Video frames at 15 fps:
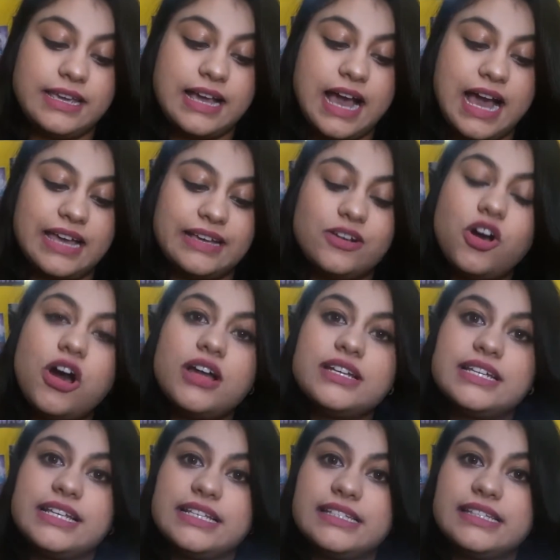thing I
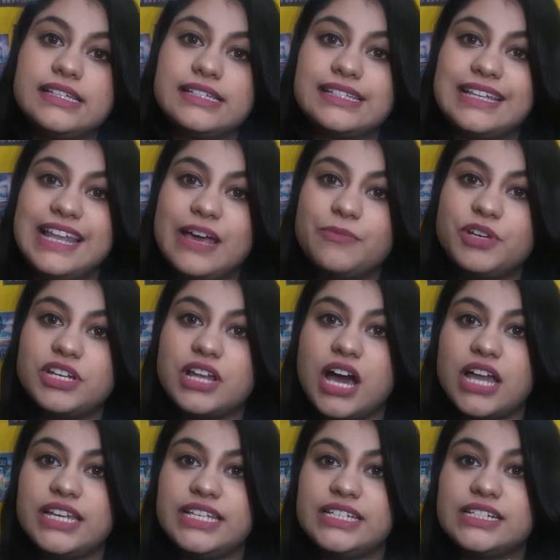got is this lemon
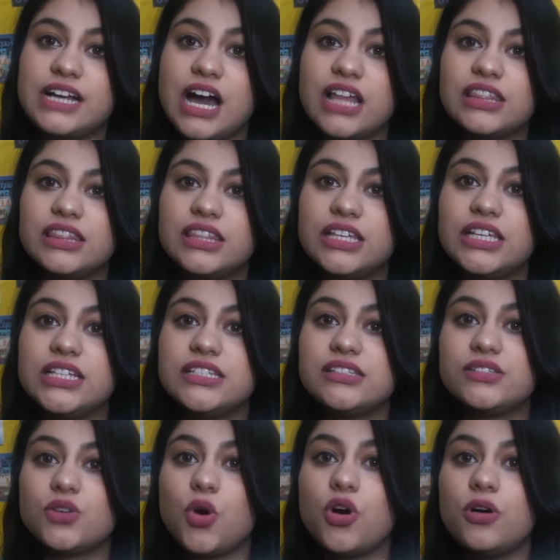honey kanti
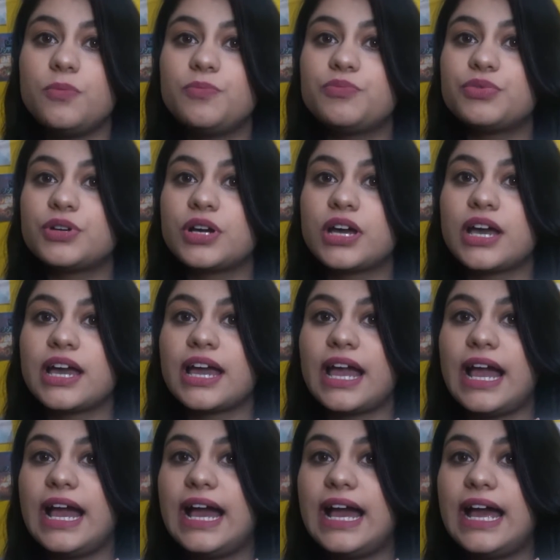soap,
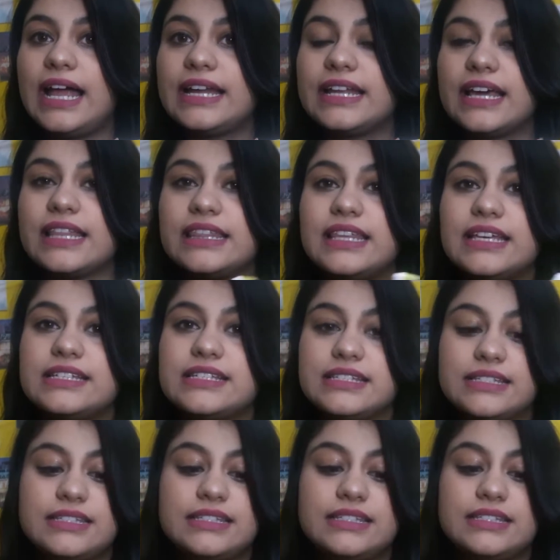and
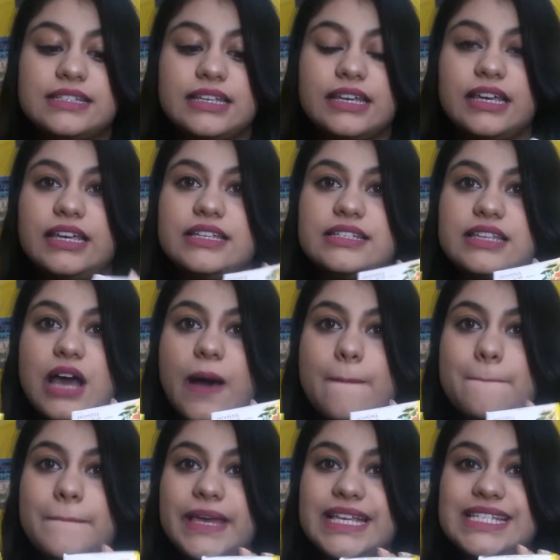this is a
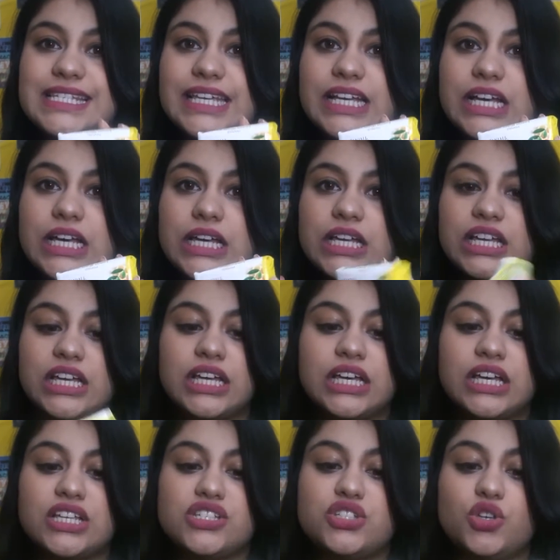basic
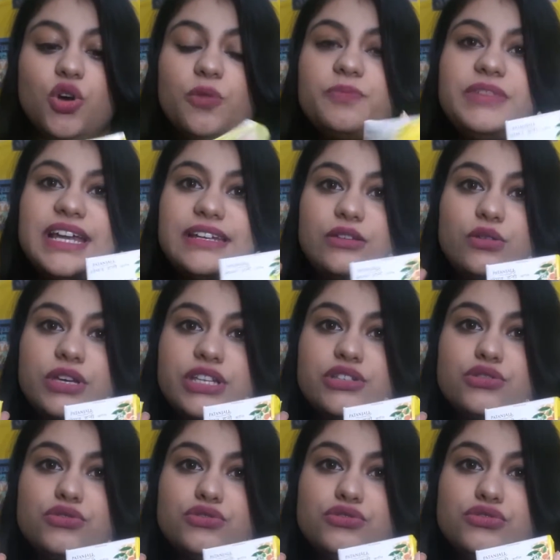soap that you can
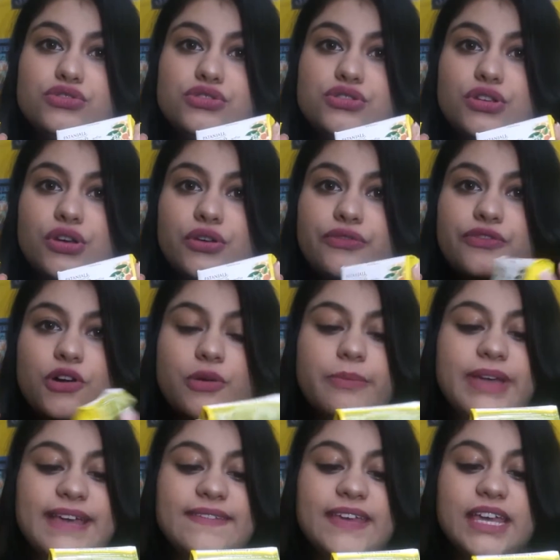use for
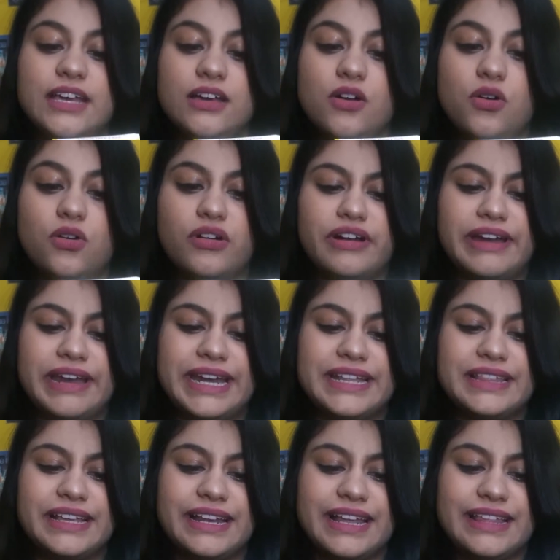bathing or
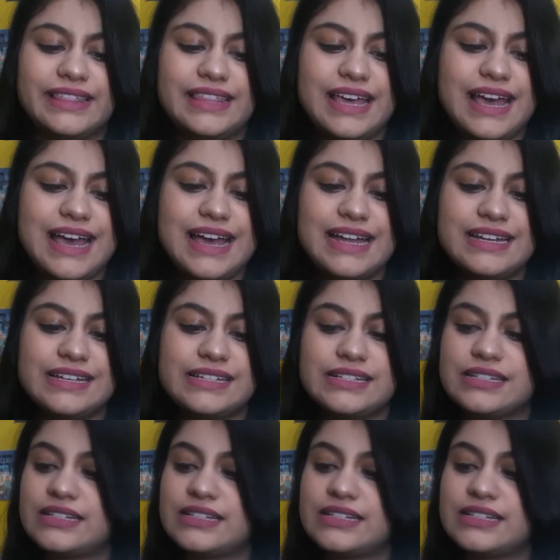anything like that.